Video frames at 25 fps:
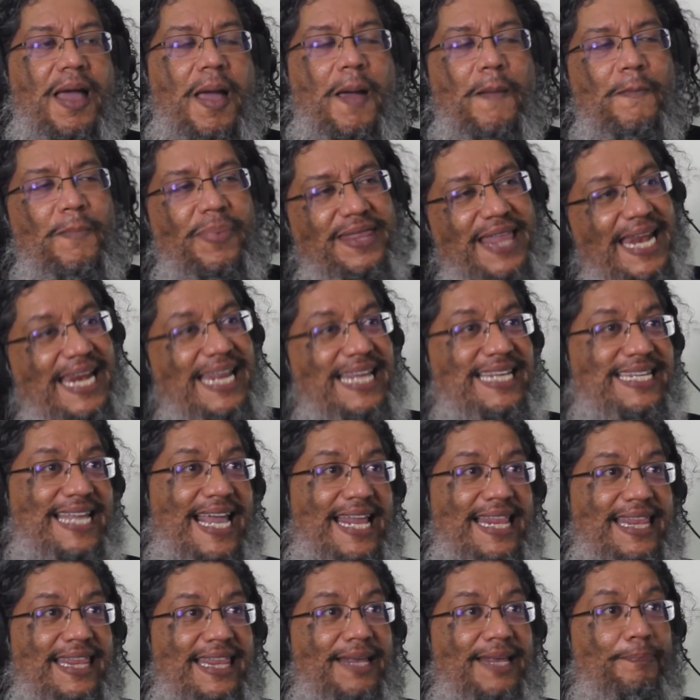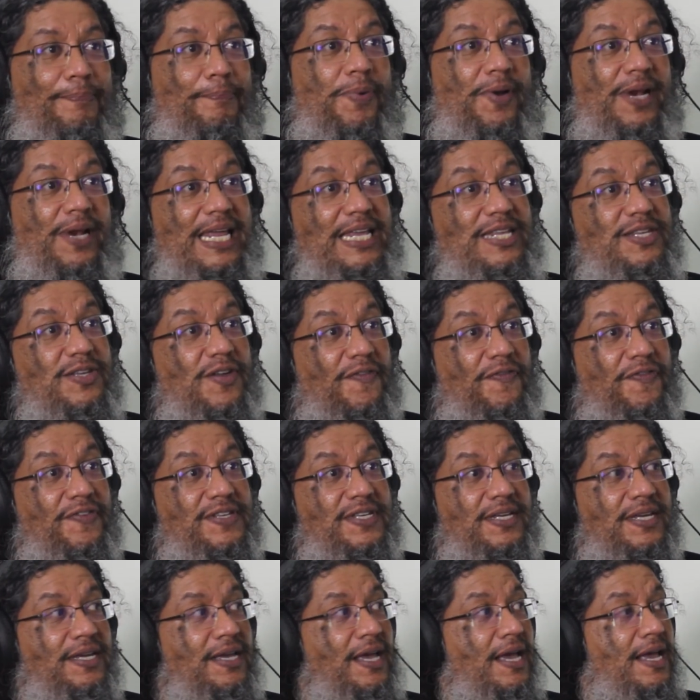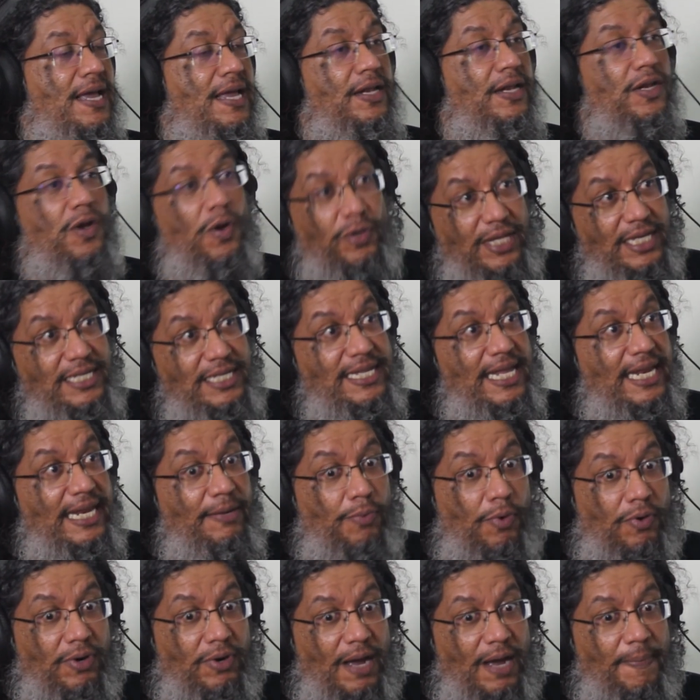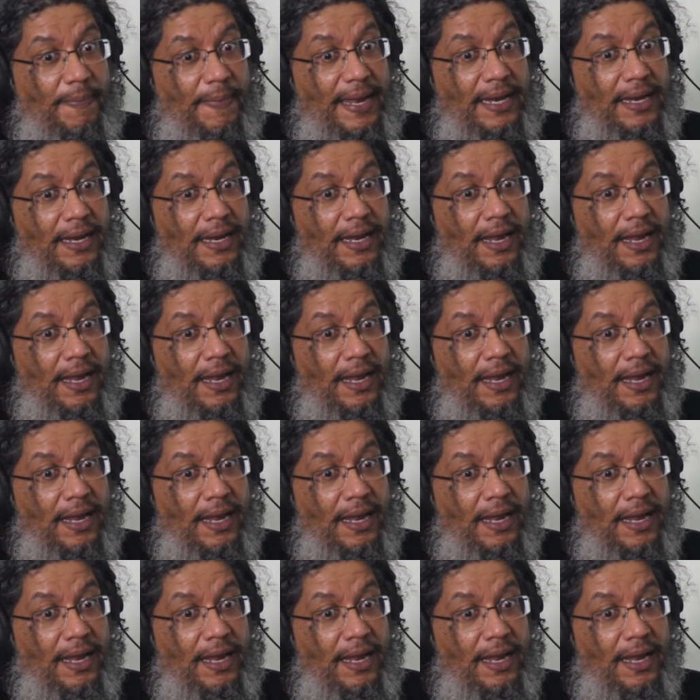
But then he said the police officer noticed that he woke up and